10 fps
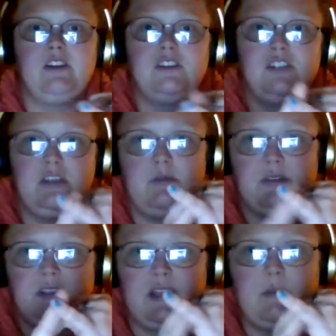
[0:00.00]
she
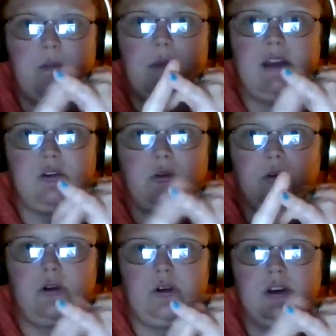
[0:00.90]
was like a
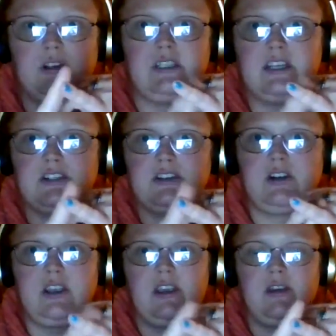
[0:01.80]
mentor or a teacher
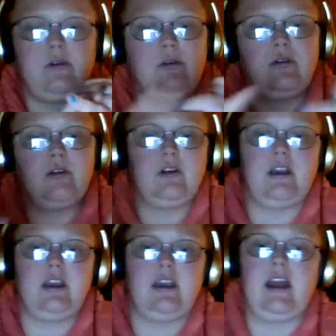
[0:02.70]
to you.
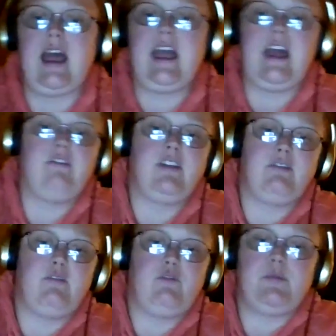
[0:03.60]
And I haven't
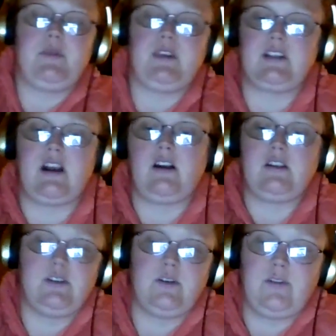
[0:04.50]
even flipped these
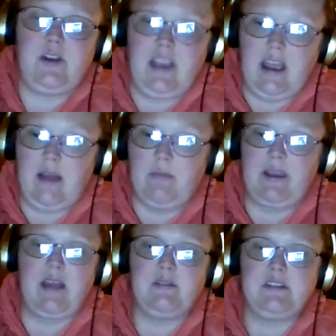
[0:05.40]
cards over yet. I'm
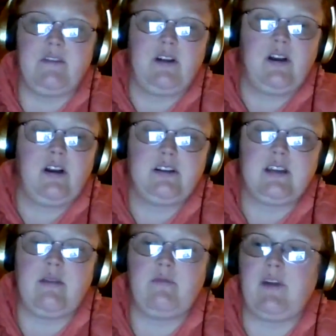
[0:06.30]
like, I was having a hard
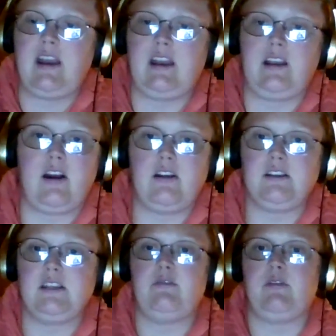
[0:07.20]
time finding
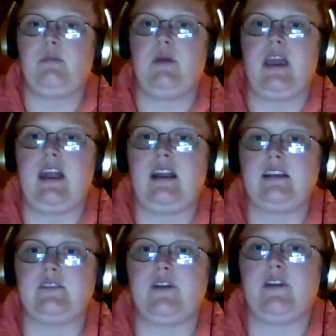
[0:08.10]
cards even with my hand
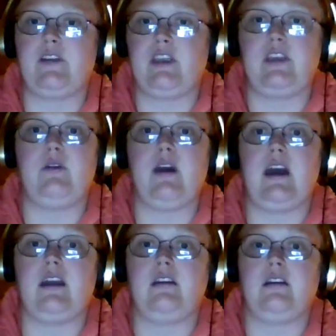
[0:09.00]
because I felt like you
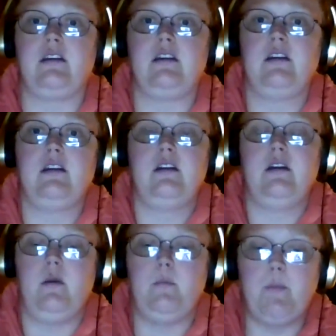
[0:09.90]
had
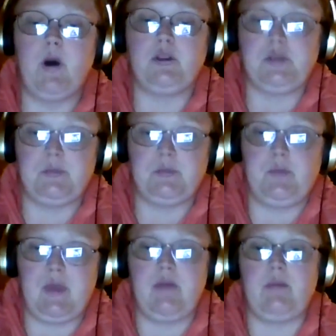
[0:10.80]

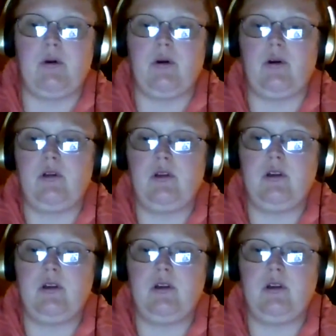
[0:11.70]
multiple people.